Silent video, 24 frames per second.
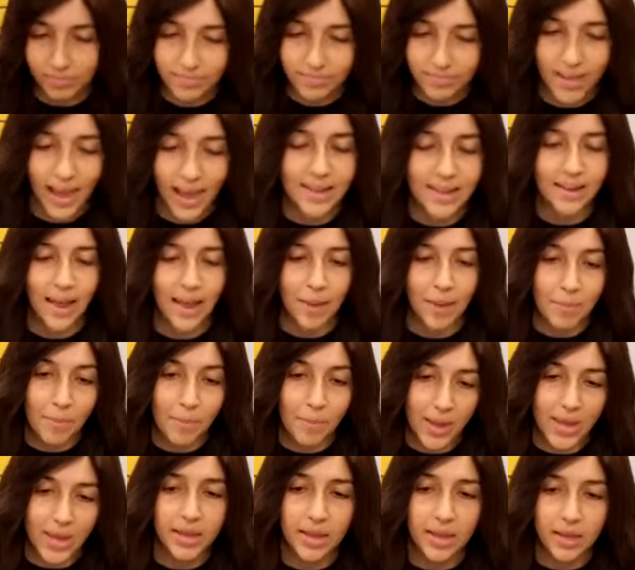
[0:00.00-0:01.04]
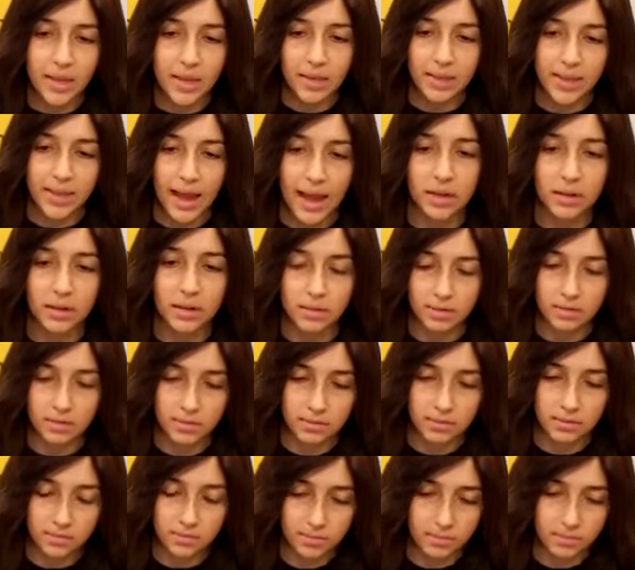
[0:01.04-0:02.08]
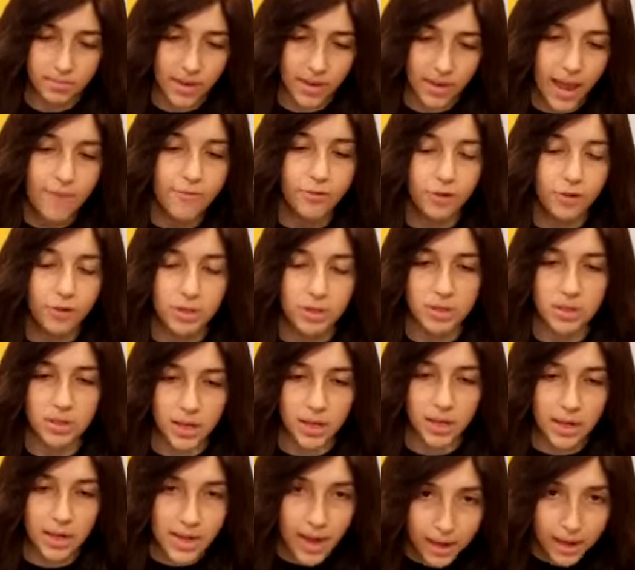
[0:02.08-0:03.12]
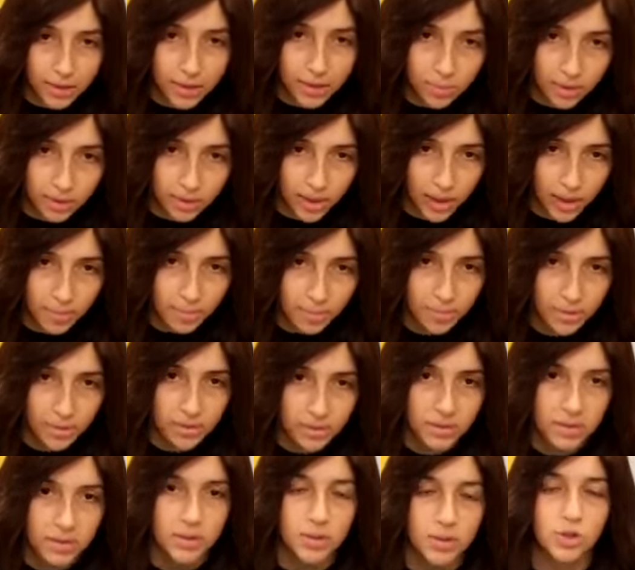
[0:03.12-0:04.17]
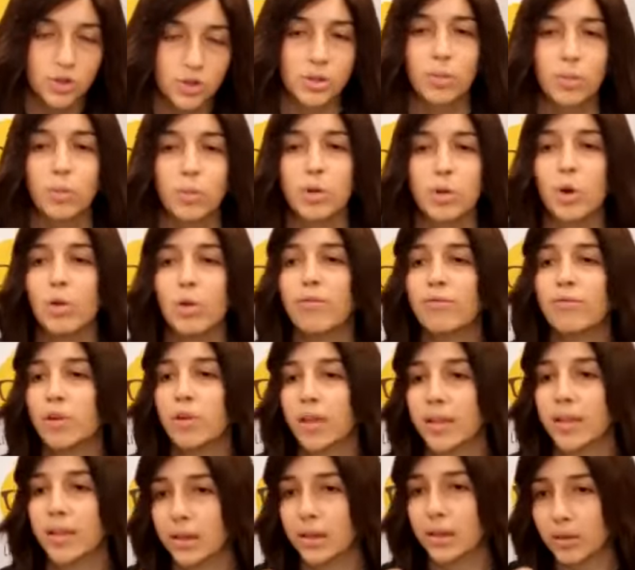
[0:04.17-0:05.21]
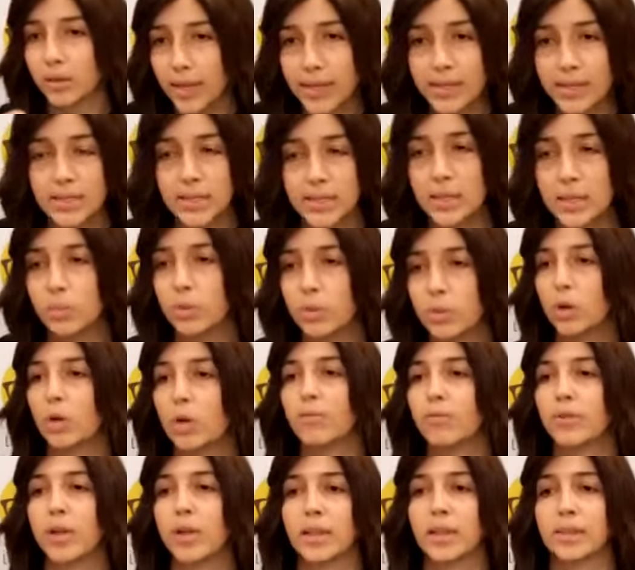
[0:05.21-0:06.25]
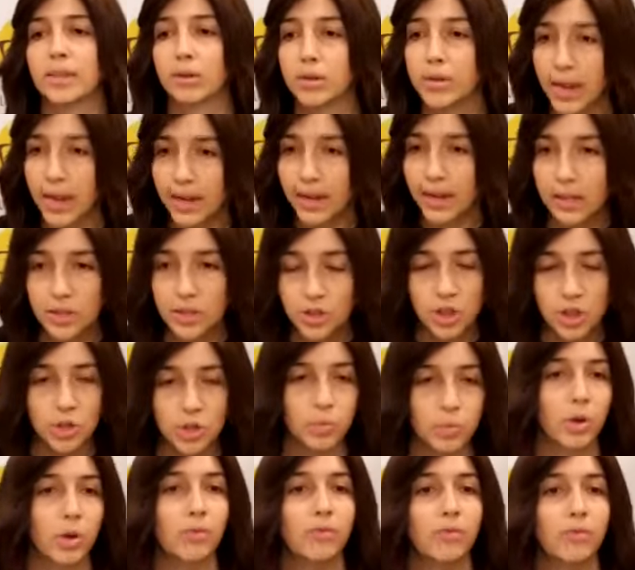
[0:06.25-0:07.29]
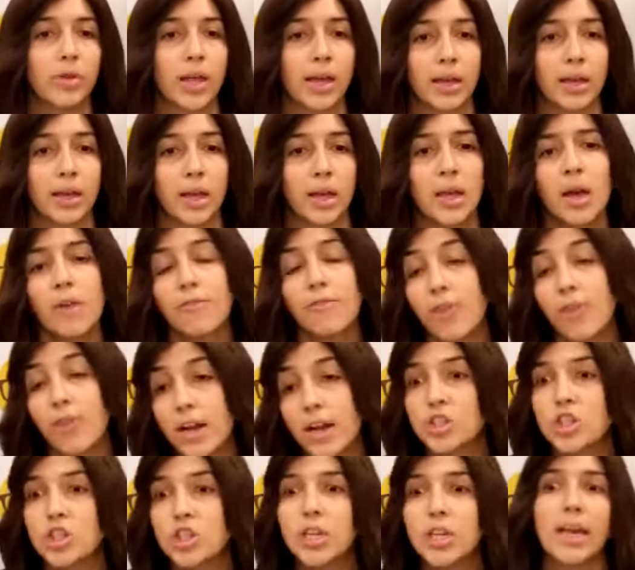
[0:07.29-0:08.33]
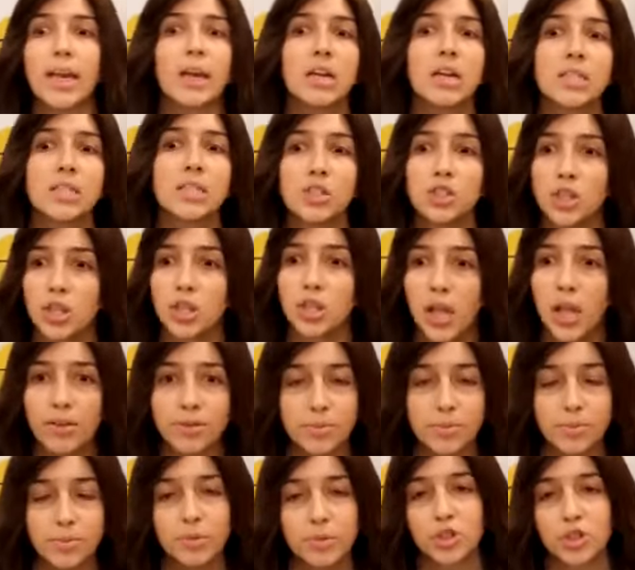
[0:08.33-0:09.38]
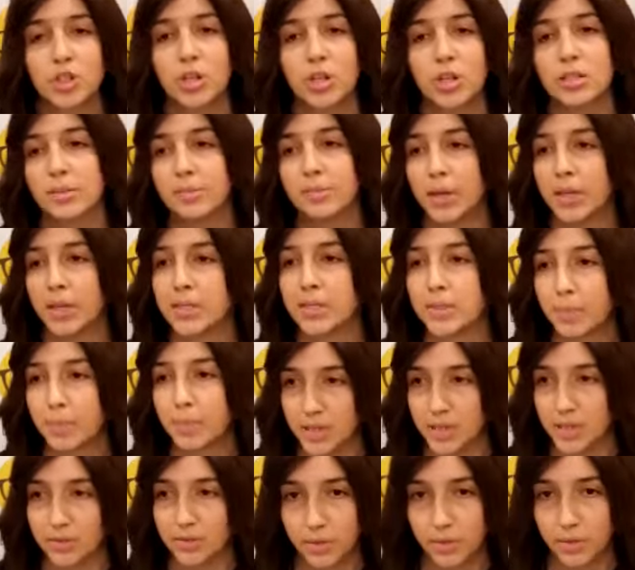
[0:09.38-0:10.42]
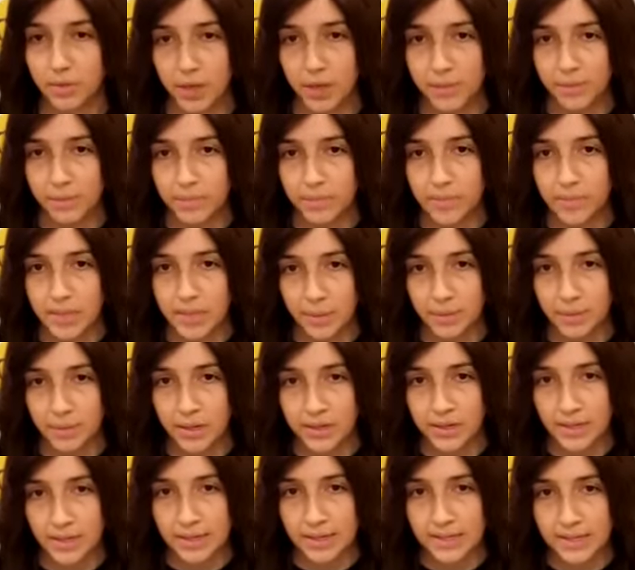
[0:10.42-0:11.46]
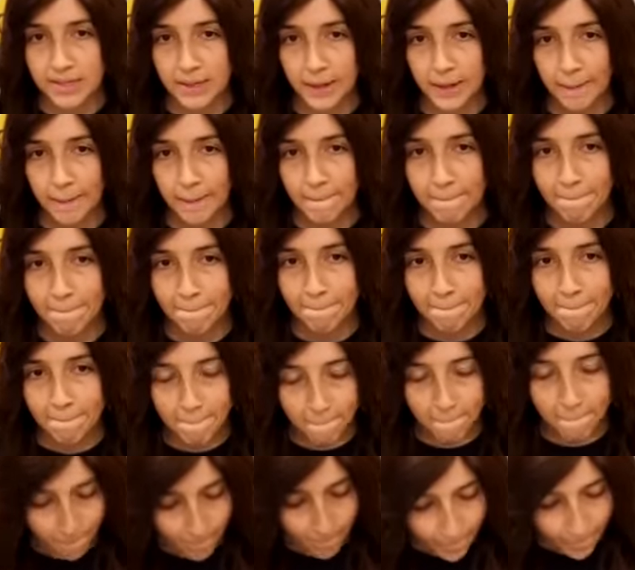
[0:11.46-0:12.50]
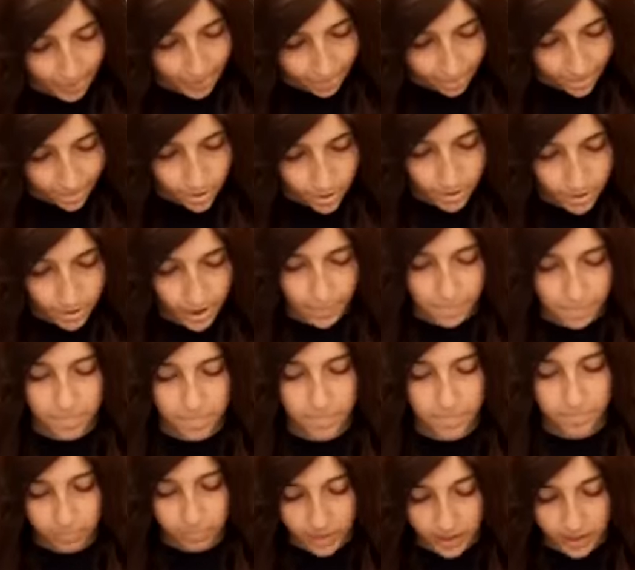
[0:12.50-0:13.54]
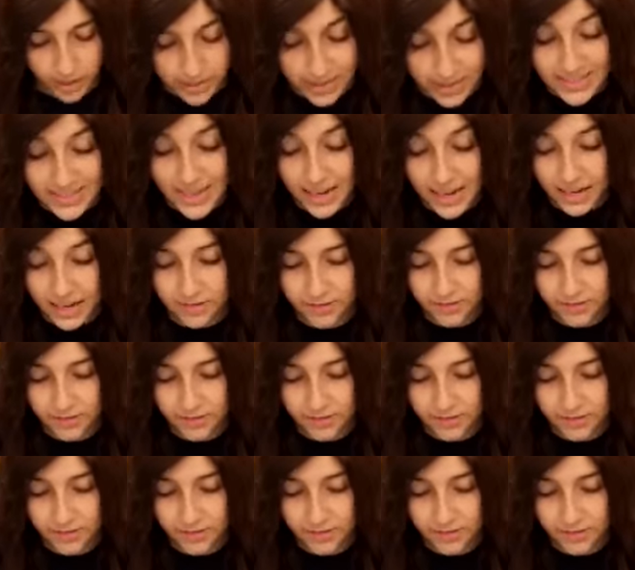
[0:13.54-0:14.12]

making that effort to connect with them, so then we don't feel that they're lazy, we don't feel that they're negligent, we don't feel like, fine, she cares and she loves me, but she doesn't make space for me. Does that make sense? Okay. The second